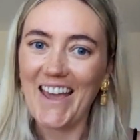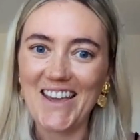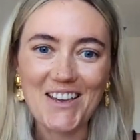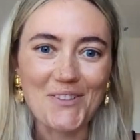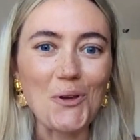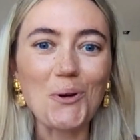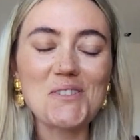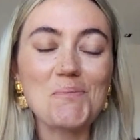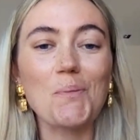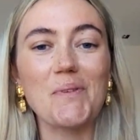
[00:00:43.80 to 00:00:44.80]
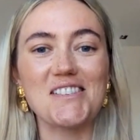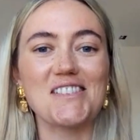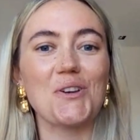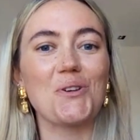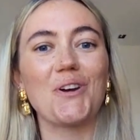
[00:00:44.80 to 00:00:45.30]
hey if you're a small
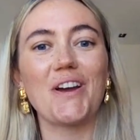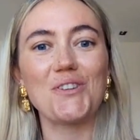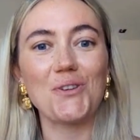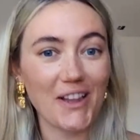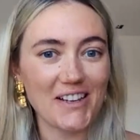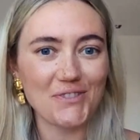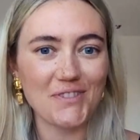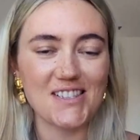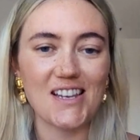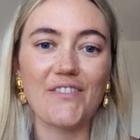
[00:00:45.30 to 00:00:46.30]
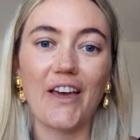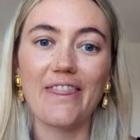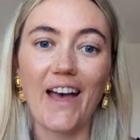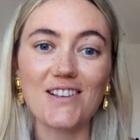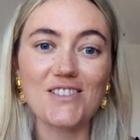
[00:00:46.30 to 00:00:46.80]
business owner and you'd like to receive a
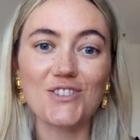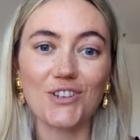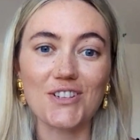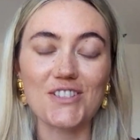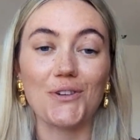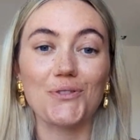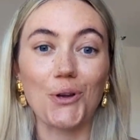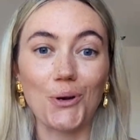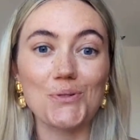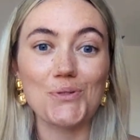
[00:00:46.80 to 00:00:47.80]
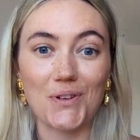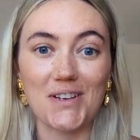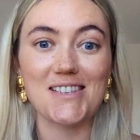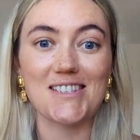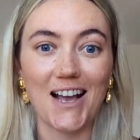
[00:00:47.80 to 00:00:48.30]
thousand dollars of no
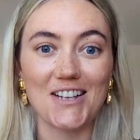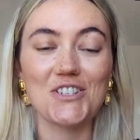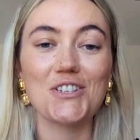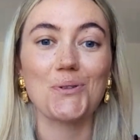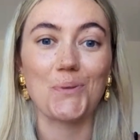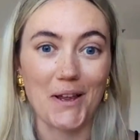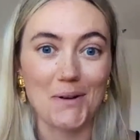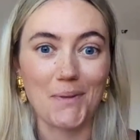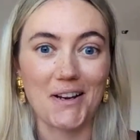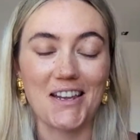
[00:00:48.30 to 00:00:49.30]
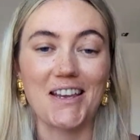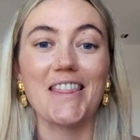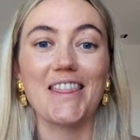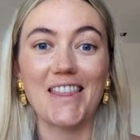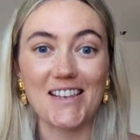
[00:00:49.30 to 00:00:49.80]
strings attached grant
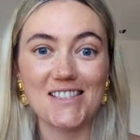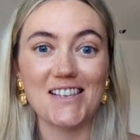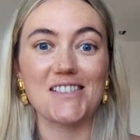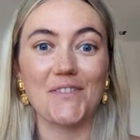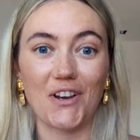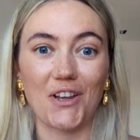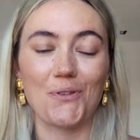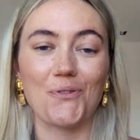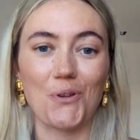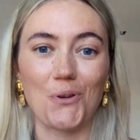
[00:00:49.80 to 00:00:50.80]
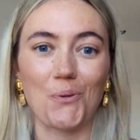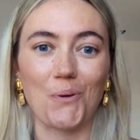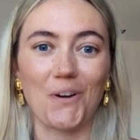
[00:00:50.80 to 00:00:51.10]
money this is a video for you to